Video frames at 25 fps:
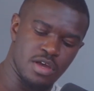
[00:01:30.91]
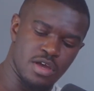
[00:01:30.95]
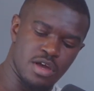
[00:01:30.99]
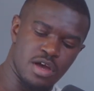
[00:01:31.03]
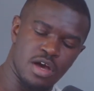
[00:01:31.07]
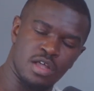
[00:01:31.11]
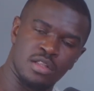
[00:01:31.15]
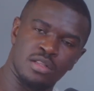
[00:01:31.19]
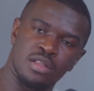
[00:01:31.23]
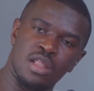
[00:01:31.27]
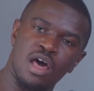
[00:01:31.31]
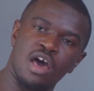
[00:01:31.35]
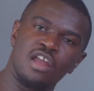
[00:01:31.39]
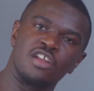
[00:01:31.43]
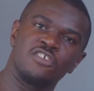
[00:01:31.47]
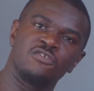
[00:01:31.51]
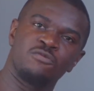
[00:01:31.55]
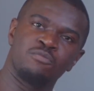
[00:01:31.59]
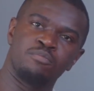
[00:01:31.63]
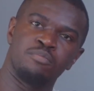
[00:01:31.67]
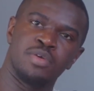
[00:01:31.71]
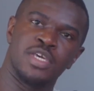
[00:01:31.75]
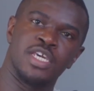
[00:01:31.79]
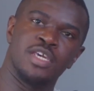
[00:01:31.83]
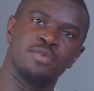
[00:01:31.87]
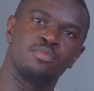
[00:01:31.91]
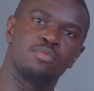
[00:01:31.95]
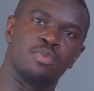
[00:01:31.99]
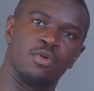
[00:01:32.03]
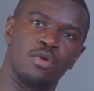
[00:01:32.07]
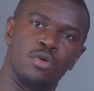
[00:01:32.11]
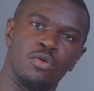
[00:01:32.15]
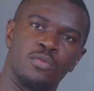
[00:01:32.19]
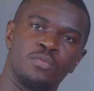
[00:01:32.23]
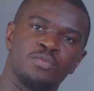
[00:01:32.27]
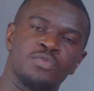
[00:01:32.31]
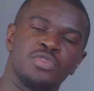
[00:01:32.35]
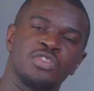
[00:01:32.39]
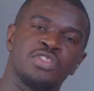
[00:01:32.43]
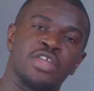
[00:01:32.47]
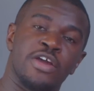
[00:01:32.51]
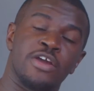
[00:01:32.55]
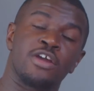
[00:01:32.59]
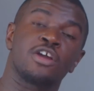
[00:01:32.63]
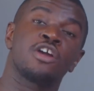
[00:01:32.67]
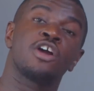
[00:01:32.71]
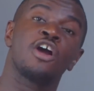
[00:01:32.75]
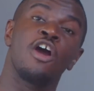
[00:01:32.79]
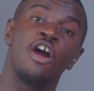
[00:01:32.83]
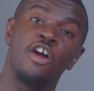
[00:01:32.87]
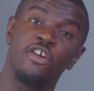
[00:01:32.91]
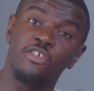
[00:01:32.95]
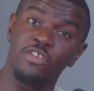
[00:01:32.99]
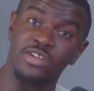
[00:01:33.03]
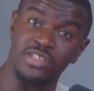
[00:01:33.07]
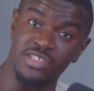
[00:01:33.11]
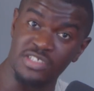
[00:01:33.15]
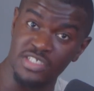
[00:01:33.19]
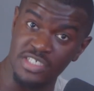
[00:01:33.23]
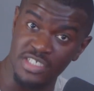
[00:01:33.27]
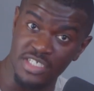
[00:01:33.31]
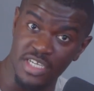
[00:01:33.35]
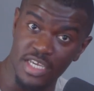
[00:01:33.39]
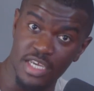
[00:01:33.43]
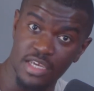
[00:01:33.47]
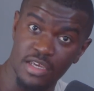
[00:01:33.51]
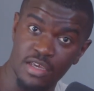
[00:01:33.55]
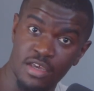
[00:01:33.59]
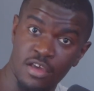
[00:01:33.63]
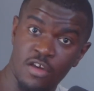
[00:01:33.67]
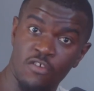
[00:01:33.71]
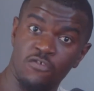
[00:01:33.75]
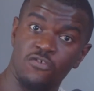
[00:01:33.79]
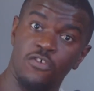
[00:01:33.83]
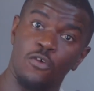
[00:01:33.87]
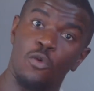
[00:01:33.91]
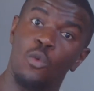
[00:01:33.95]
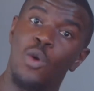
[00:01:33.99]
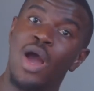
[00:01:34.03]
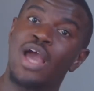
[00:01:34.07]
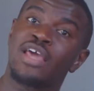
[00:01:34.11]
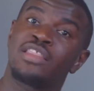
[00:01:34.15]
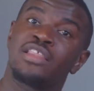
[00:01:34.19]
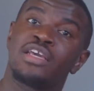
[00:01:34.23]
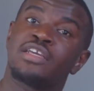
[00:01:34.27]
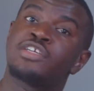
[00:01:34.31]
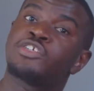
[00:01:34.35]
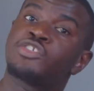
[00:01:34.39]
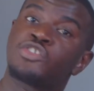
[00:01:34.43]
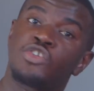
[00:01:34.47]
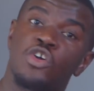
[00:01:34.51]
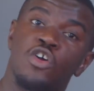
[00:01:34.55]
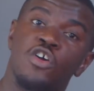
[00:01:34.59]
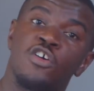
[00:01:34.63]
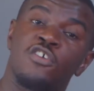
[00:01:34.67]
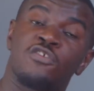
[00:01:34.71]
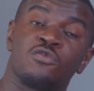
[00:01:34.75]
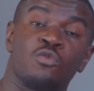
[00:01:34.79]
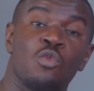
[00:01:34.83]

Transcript: a lot of people, their currency for why they serve,